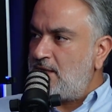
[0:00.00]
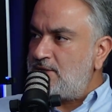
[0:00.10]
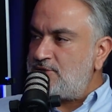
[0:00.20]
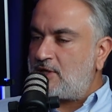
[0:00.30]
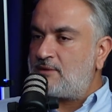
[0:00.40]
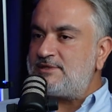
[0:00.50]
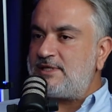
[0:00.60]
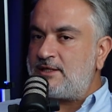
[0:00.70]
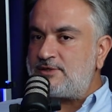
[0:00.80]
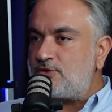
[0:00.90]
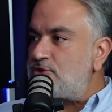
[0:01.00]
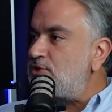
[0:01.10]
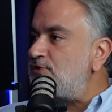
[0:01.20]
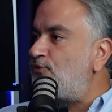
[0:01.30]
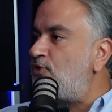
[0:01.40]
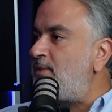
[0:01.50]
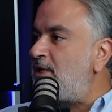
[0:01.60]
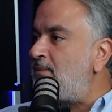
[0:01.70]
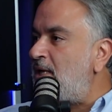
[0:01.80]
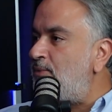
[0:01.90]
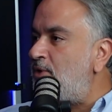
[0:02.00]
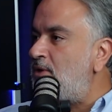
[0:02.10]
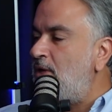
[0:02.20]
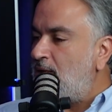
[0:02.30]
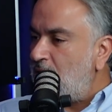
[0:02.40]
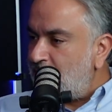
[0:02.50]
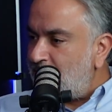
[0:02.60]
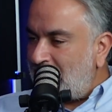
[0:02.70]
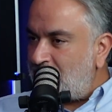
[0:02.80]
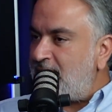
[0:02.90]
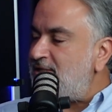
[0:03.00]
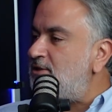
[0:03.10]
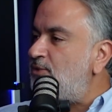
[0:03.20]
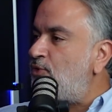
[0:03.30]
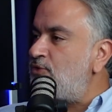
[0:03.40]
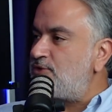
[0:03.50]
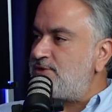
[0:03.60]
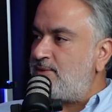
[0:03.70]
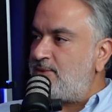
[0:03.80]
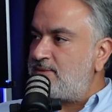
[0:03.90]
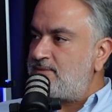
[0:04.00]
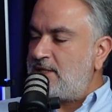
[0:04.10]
She comes in, searches for me in Melbourne, and makes it a point to see me.